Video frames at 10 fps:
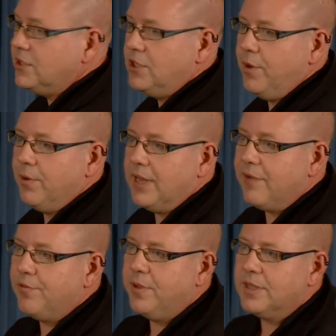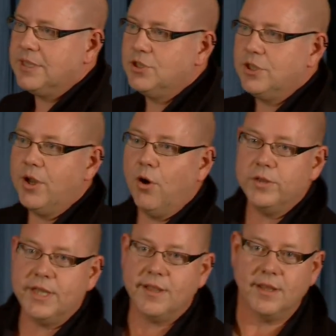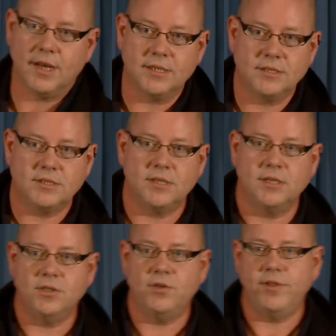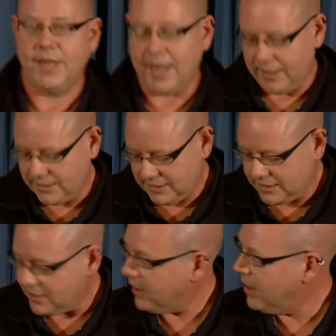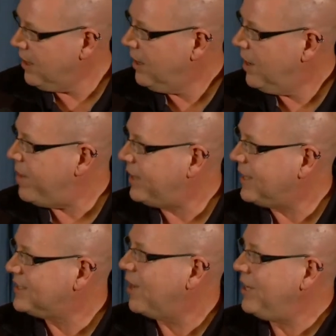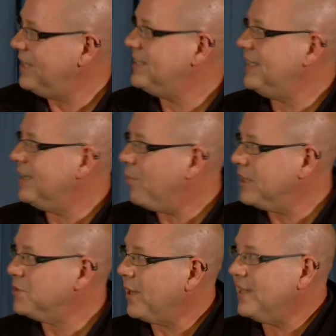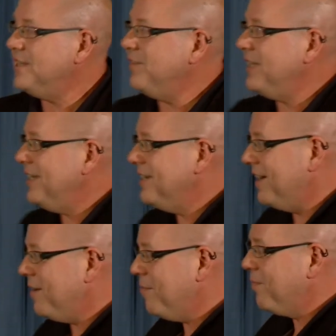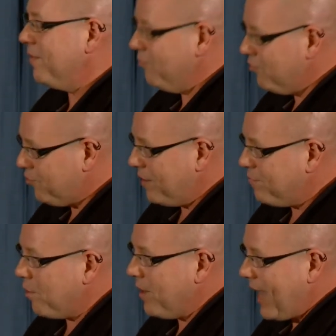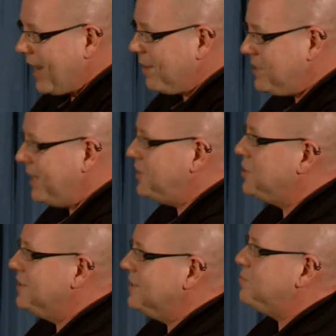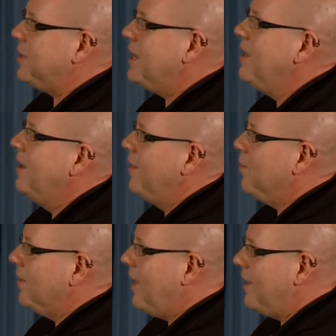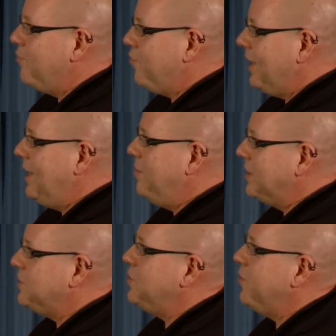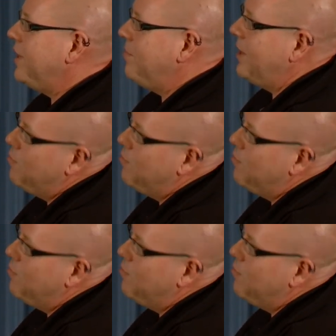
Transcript: until we were left with essentially only the lungs to do the analysis on. Make that sound easy. It was relatively straightforward adaptations, but there were a lot of tricky bits to it. But